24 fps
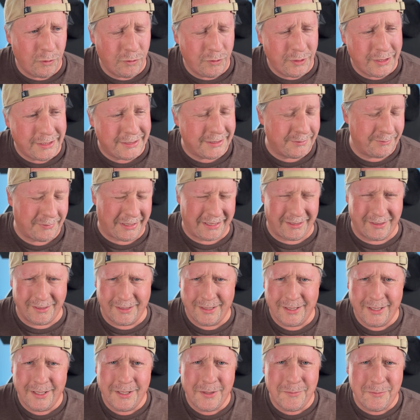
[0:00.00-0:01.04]
win- my
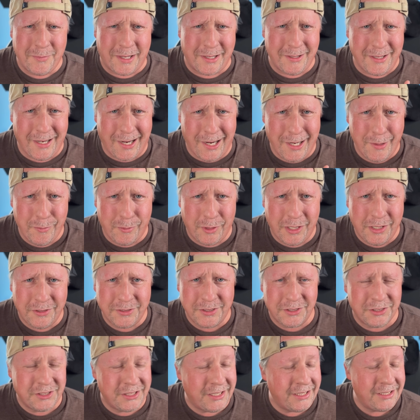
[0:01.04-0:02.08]
my eyebrows
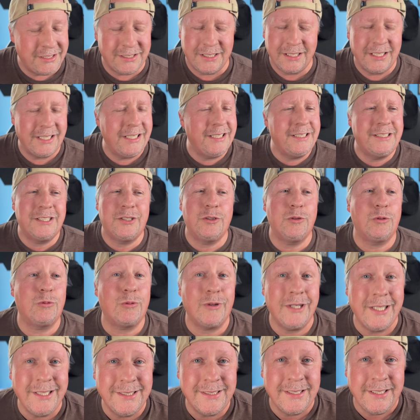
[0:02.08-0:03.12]
are changing. It's
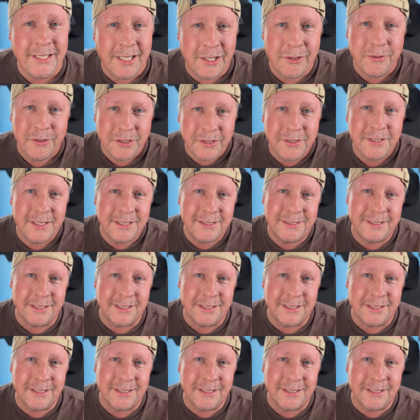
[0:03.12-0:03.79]
crazy how good this